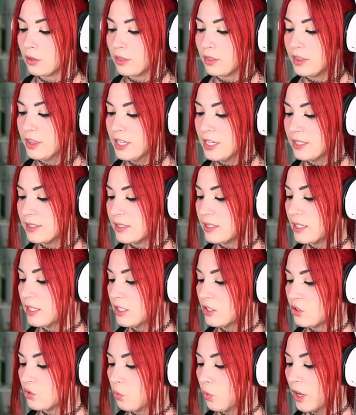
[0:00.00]
'This
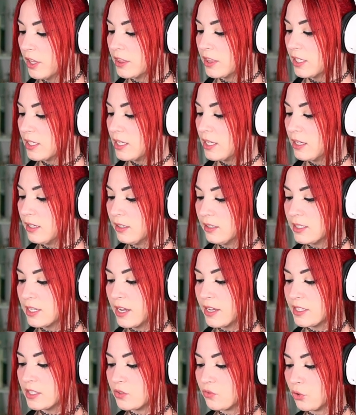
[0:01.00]
is what the king
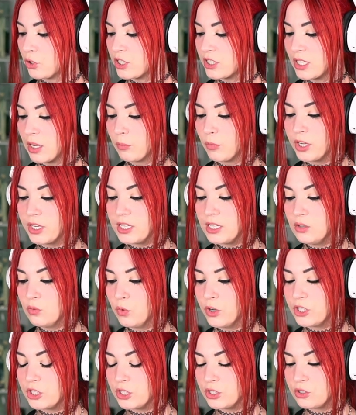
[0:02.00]
does for someone he
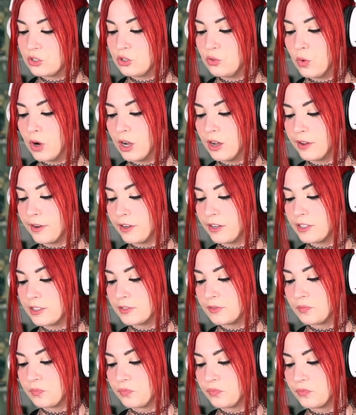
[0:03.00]
wishes to honor.'"
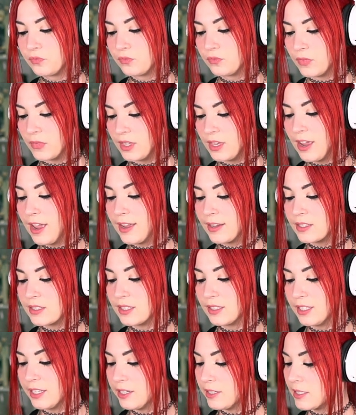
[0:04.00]

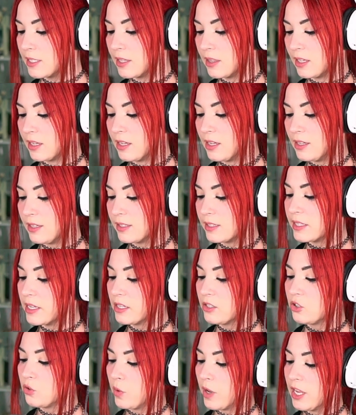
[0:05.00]
"Excellent," the king said
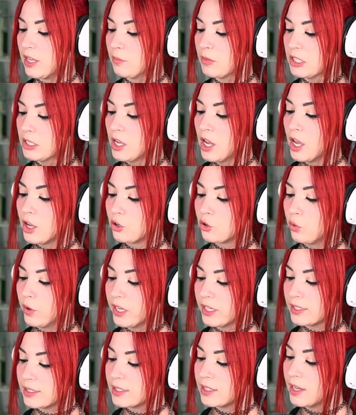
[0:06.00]
to Haman.
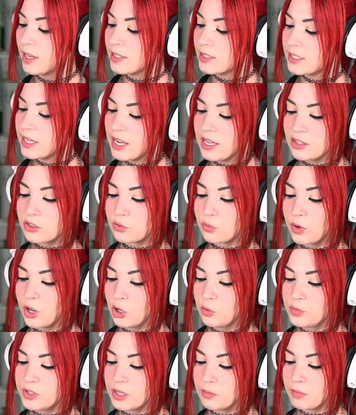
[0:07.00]
"Quick, take the
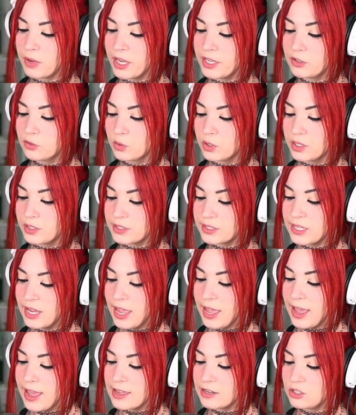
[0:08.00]
robes and my horse,
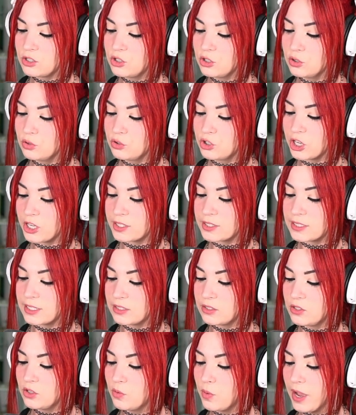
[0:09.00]
and do just
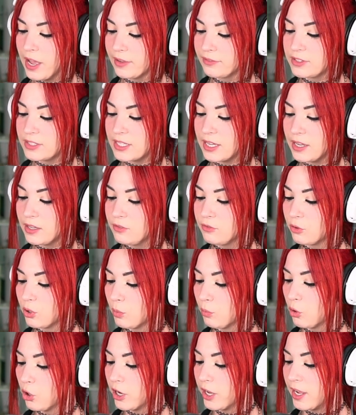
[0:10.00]
as you have said for
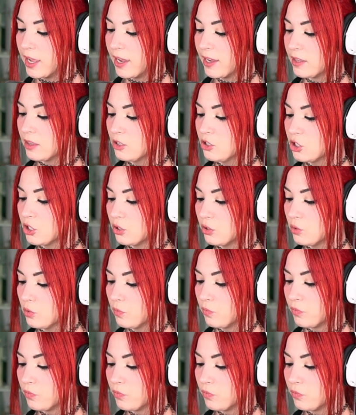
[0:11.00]
Mordecai the Jew,